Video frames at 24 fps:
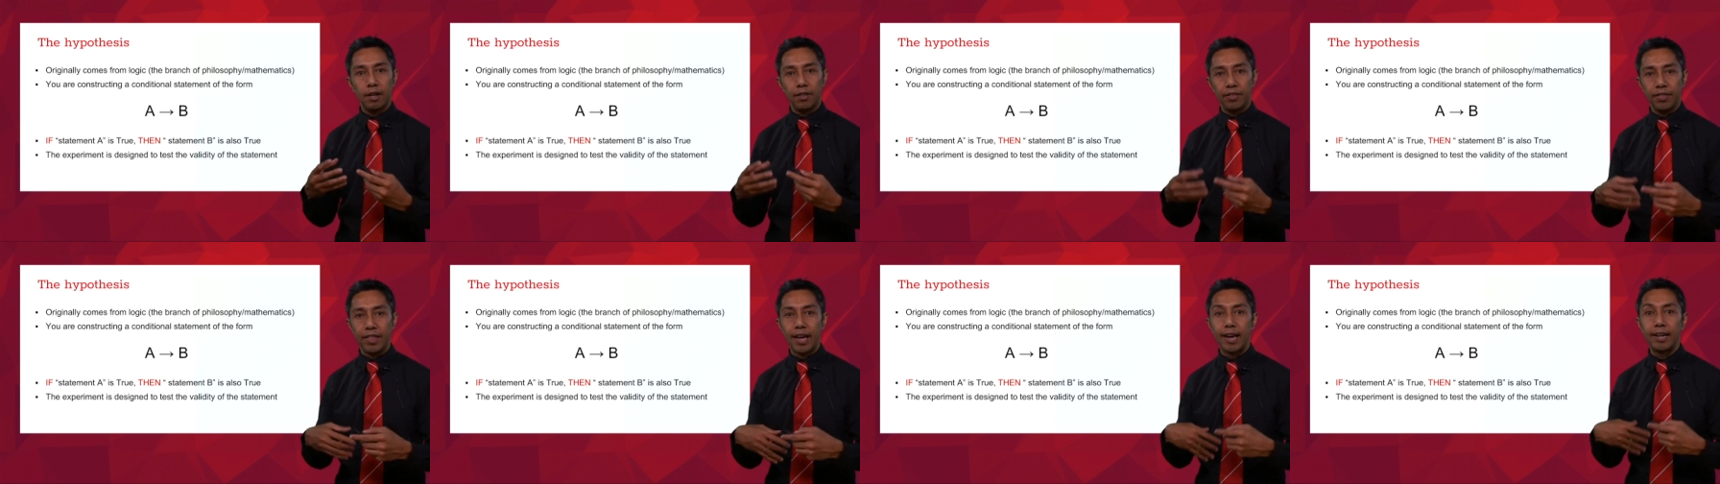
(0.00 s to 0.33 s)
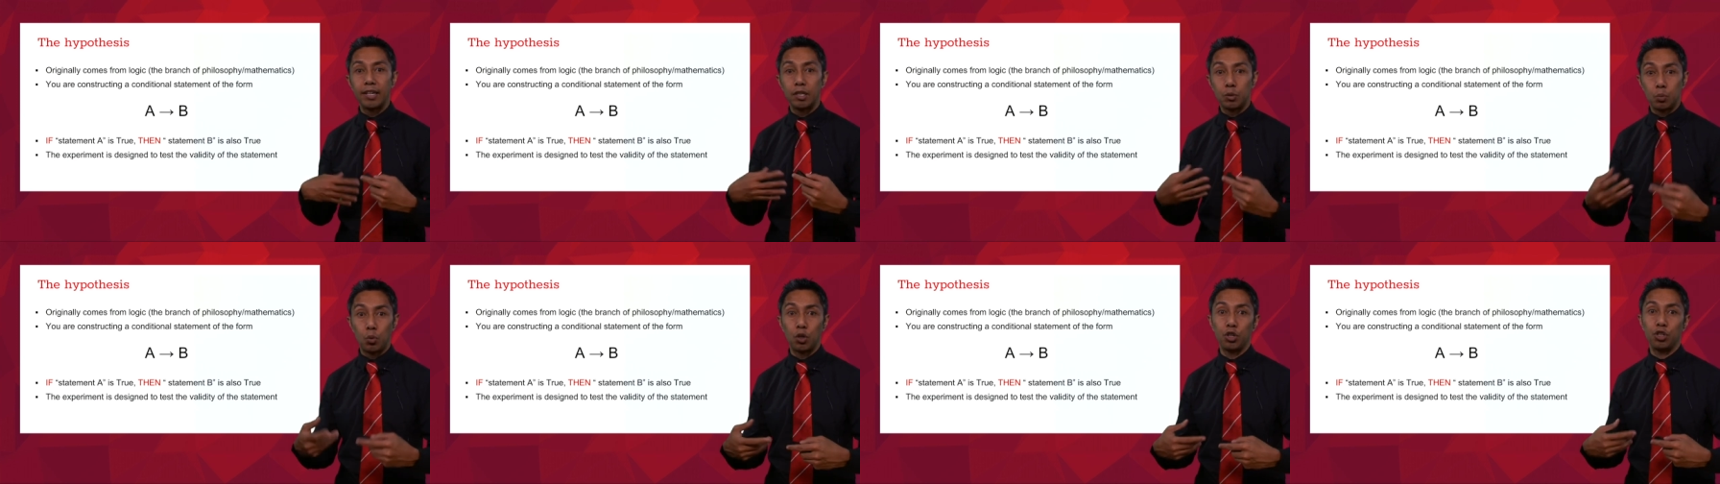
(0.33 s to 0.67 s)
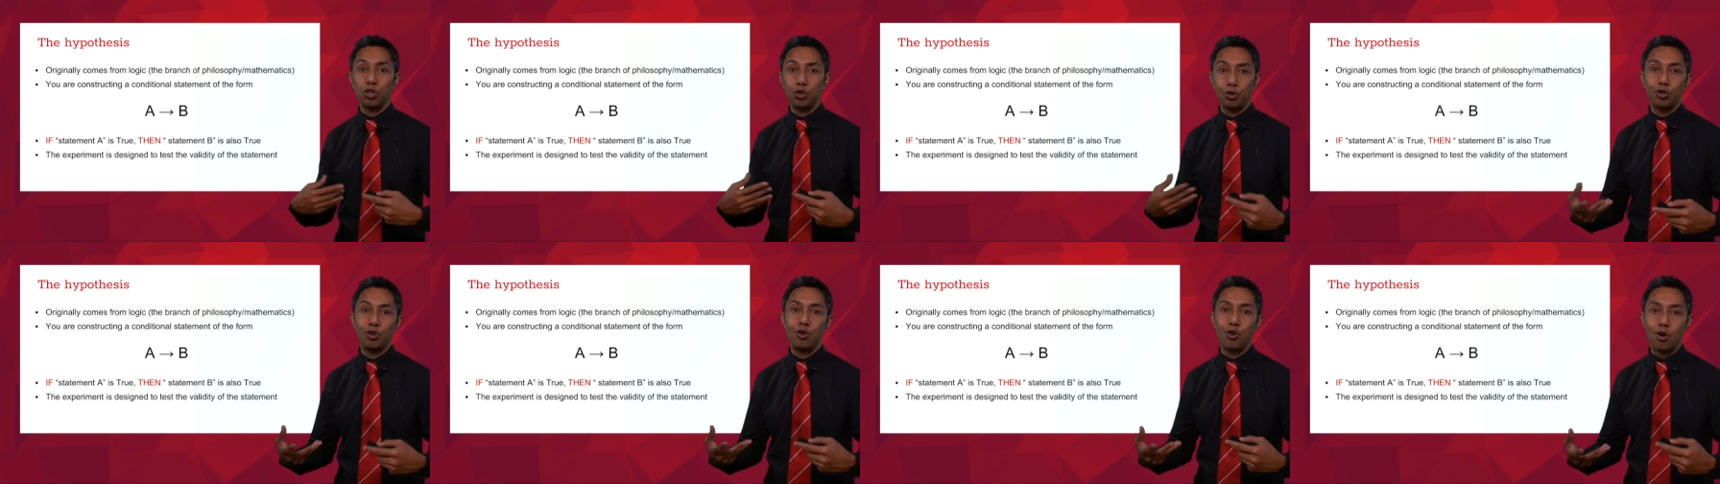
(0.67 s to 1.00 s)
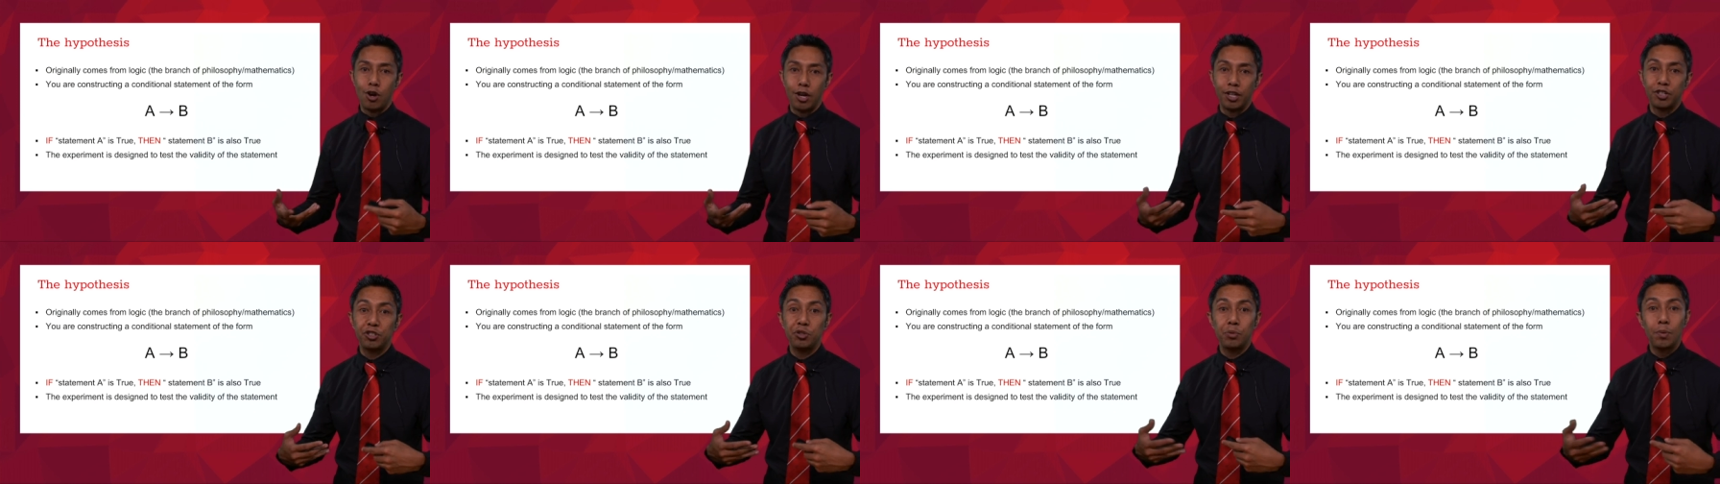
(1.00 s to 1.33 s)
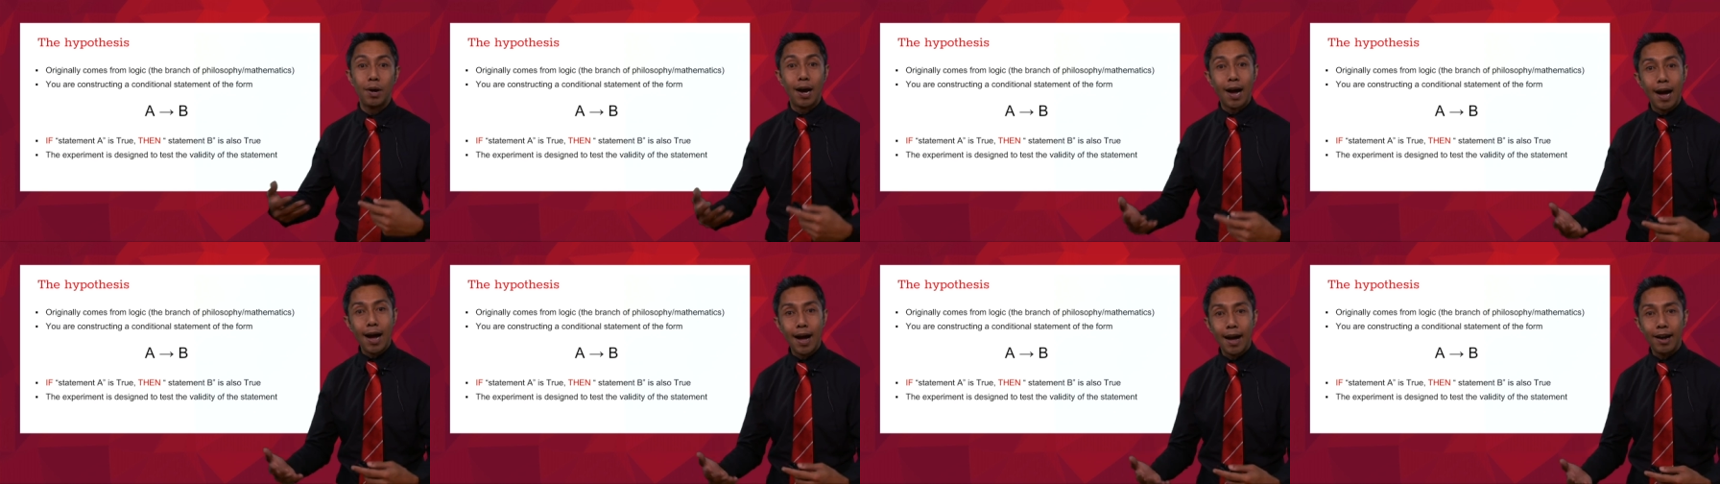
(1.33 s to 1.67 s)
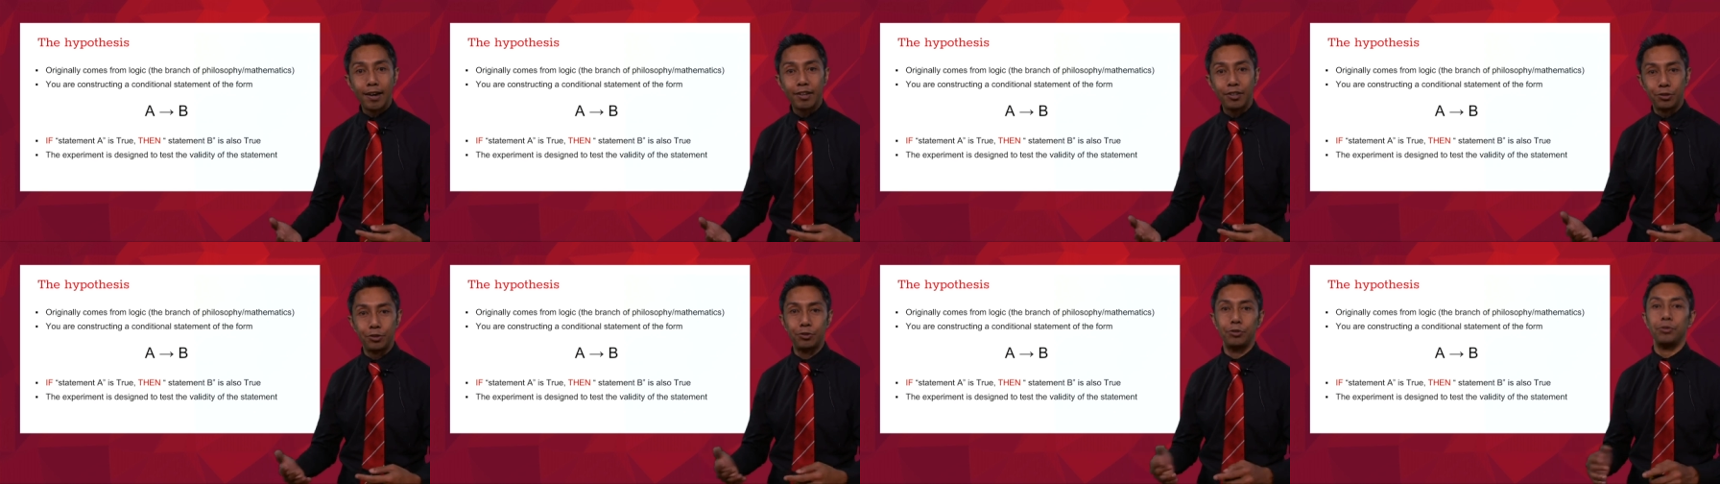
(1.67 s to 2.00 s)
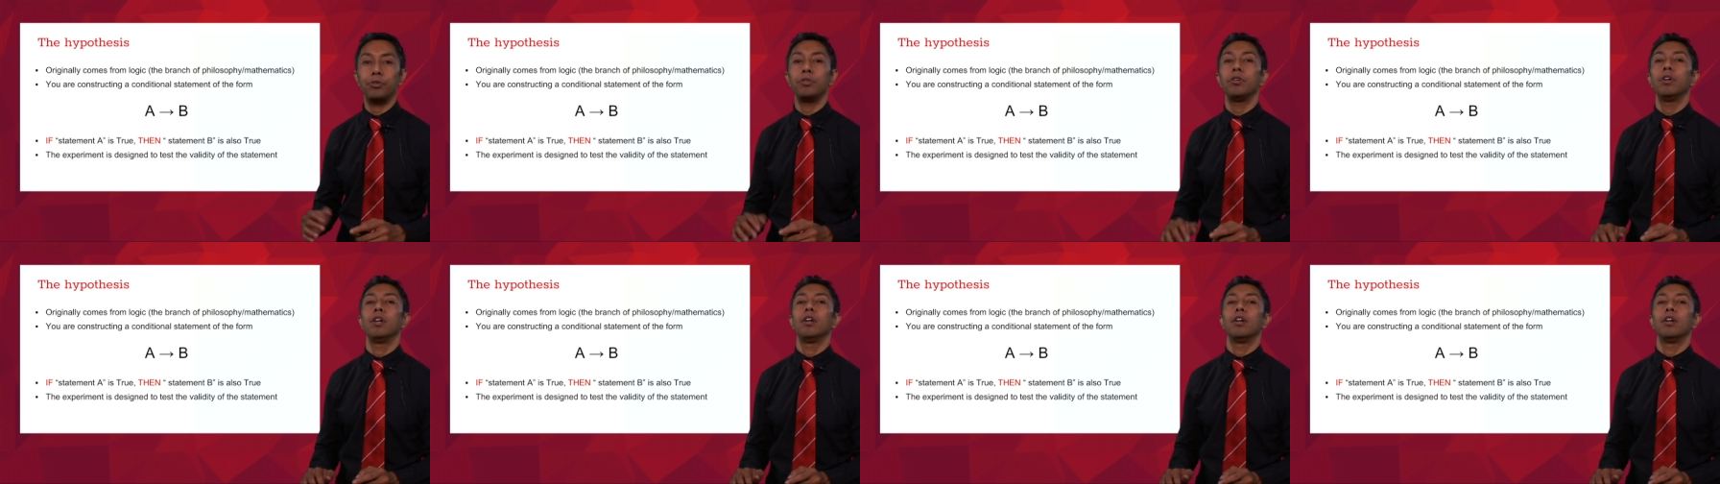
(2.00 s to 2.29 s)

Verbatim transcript: That is what you're trying to argue